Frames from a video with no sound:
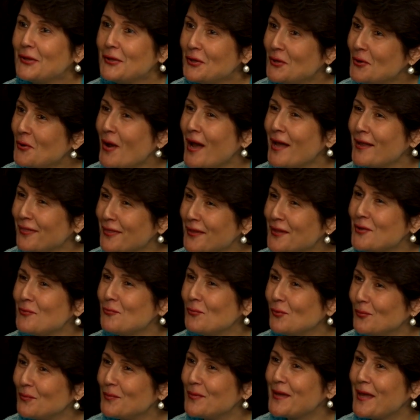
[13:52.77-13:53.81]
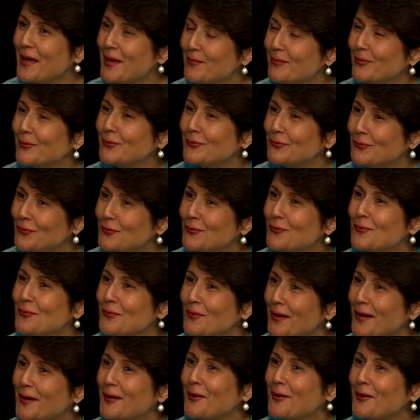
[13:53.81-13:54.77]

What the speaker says: you know, I think we'll be able to